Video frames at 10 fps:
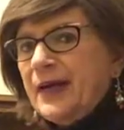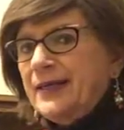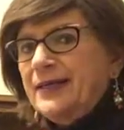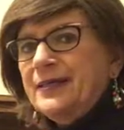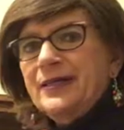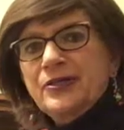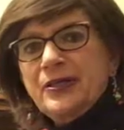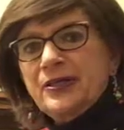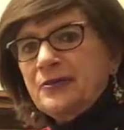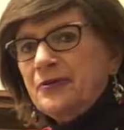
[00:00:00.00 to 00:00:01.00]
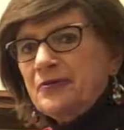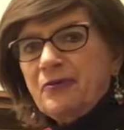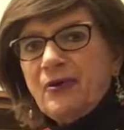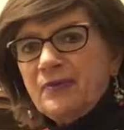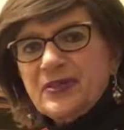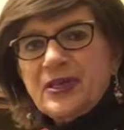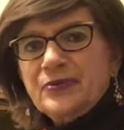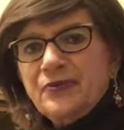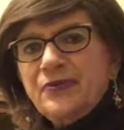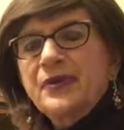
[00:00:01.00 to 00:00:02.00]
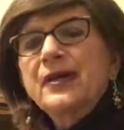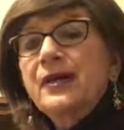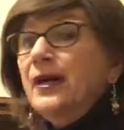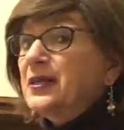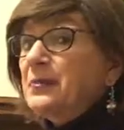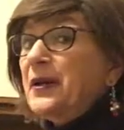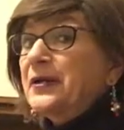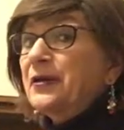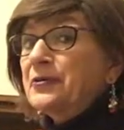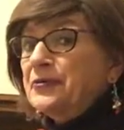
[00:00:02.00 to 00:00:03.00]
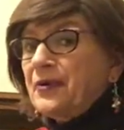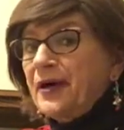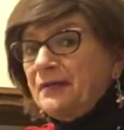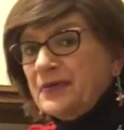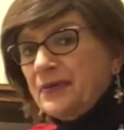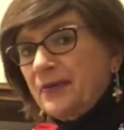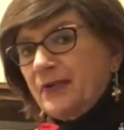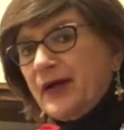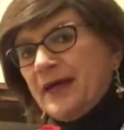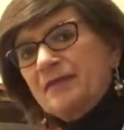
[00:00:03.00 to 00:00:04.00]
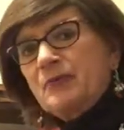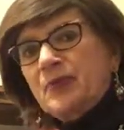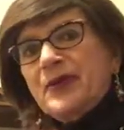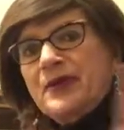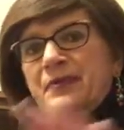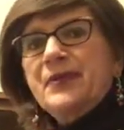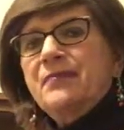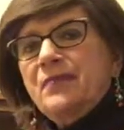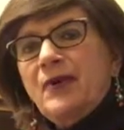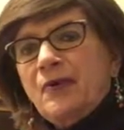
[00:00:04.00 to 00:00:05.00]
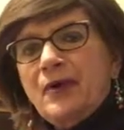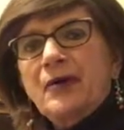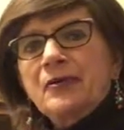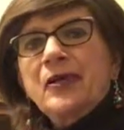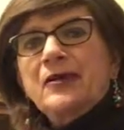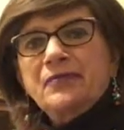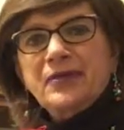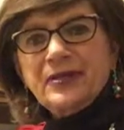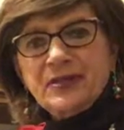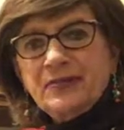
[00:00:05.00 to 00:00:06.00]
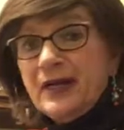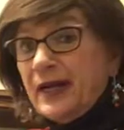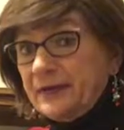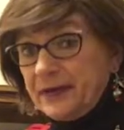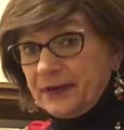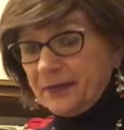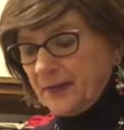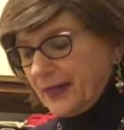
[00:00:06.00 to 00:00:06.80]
I didn't get a chance to this fall schedules. And it's about an hour's drive, so I have to plan around a lot of things to get out there.